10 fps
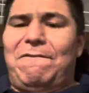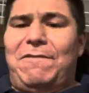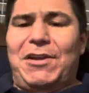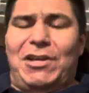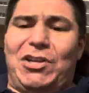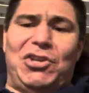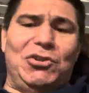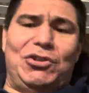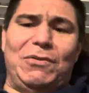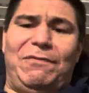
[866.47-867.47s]
a
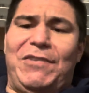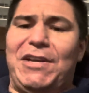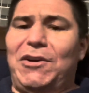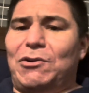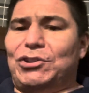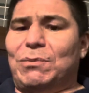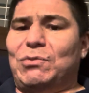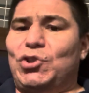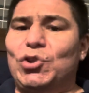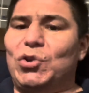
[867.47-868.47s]
YouTube video,
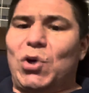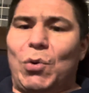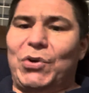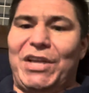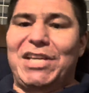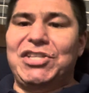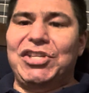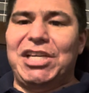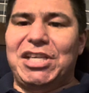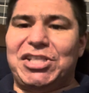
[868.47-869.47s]
some dude going to
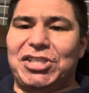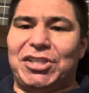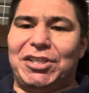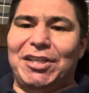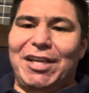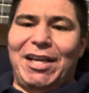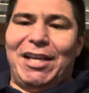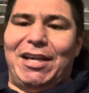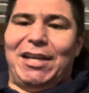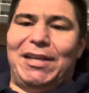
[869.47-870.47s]
Indonesia
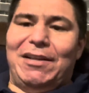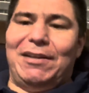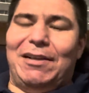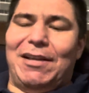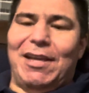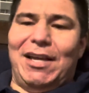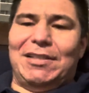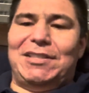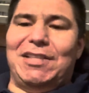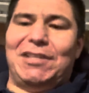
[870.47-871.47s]
and
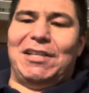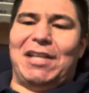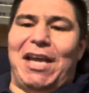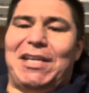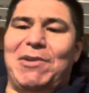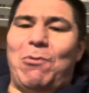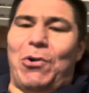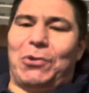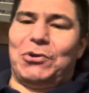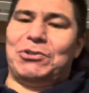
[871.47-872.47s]
see the Nike
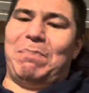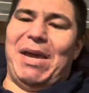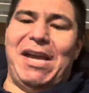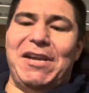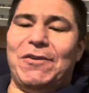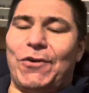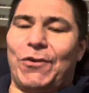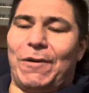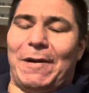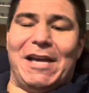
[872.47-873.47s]
workers
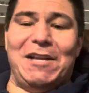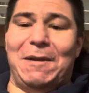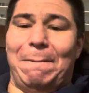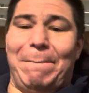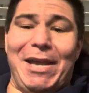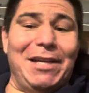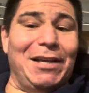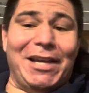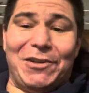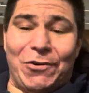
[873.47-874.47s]
getting paid
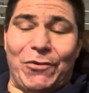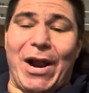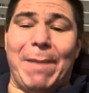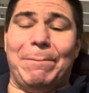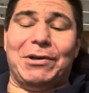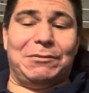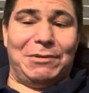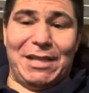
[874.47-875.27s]
like crap, but